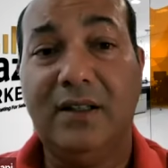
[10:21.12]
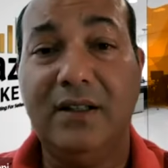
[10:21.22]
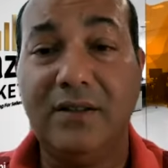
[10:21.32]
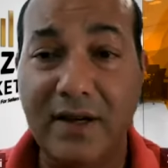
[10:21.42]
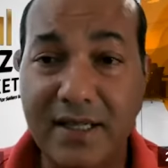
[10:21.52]

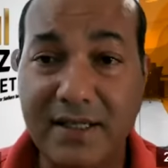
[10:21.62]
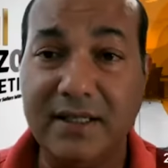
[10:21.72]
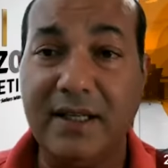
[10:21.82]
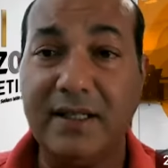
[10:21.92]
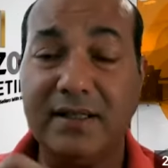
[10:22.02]
The
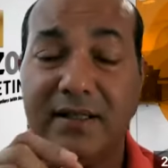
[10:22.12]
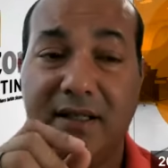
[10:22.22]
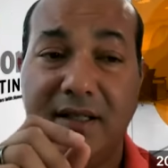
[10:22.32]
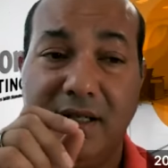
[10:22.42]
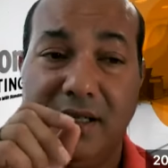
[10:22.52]
reason is
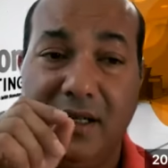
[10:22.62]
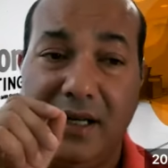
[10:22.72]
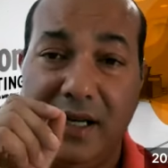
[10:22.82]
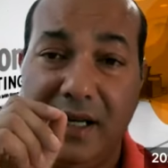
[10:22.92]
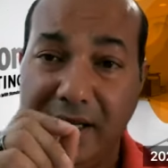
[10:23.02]

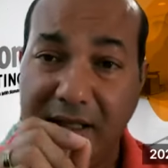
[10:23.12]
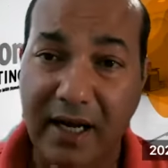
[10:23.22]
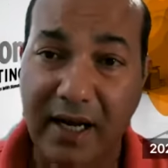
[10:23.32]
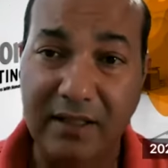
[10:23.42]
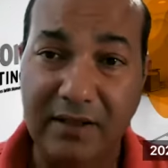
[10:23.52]

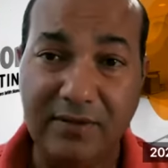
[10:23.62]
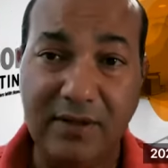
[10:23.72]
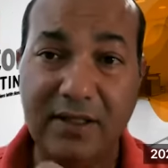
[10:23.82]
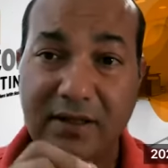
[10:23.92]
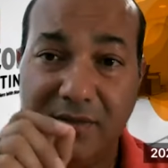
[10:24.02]
the
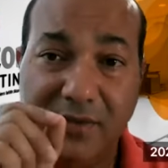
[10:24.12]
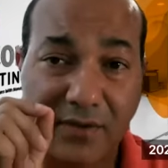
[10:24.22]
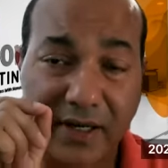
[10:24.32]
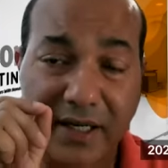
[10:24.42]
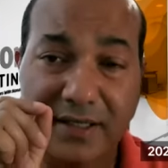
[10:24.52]
algorithm
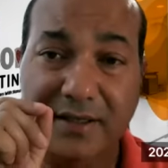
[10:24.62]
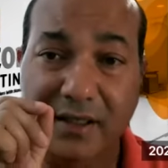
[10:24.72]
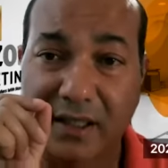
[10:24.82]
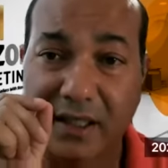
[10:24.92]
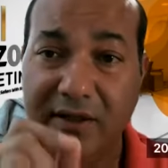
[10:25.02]
reads
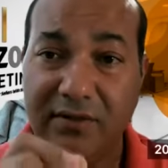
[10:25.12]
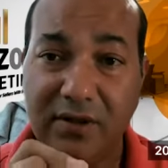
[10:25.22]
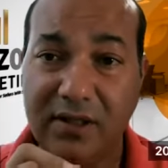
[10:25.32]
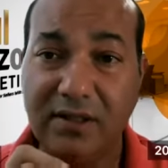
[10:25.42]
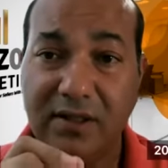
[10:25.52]
the
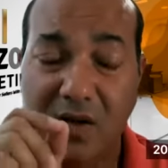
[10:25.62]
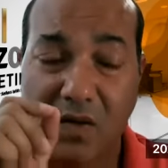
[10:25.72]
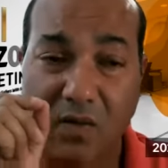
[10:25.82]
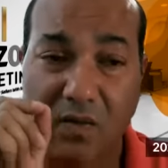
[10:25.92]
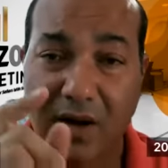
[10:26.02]
keyword
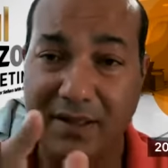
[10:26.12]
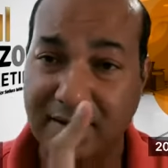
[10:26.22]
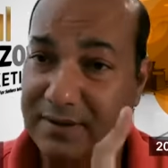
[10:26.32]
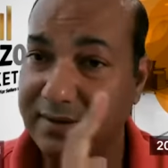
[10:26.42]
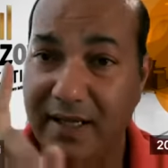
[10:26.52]

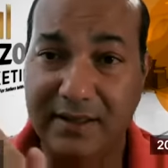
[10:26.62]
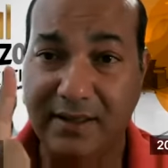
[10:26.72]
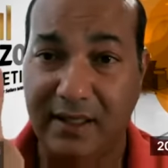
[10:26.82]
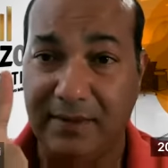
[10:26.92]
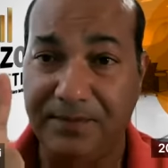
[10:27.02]
once.
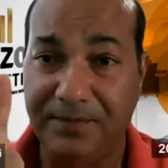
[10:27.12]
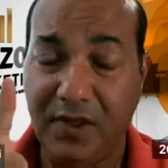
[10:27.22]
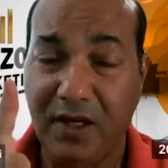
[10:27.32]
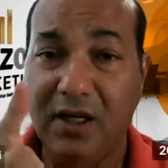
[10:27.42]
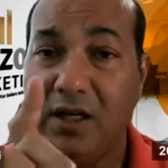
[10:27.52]
That's it.
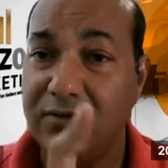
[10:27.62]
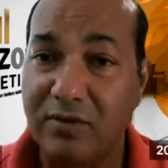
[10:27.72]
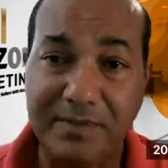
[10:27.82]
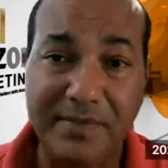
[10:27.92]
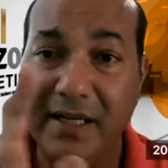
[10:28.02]

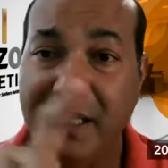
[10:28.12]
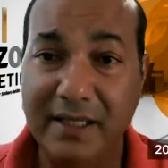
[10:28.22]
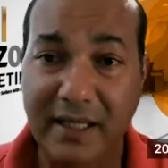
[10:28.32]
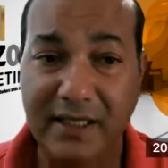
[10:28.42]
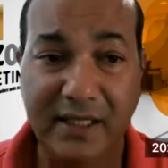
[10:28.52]

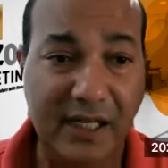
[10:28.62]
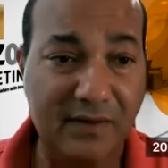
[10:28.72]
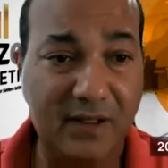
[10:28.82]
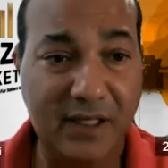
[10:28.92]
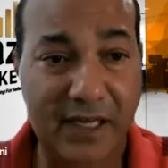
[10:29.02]
Repeating that
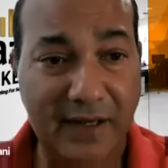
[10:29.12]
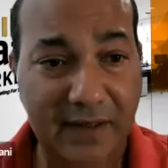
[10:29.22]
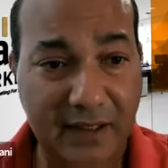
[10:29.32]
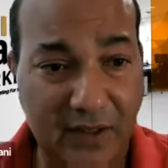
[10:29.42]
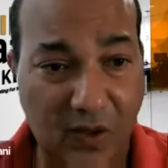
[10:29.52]
keyword,
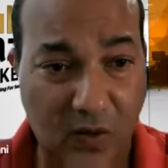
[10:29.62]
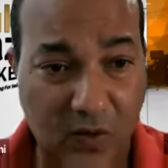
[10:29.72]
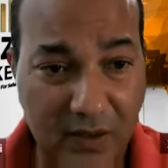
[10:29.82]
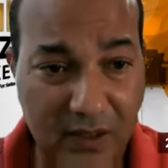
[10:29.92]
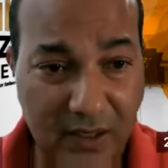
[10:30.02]
even though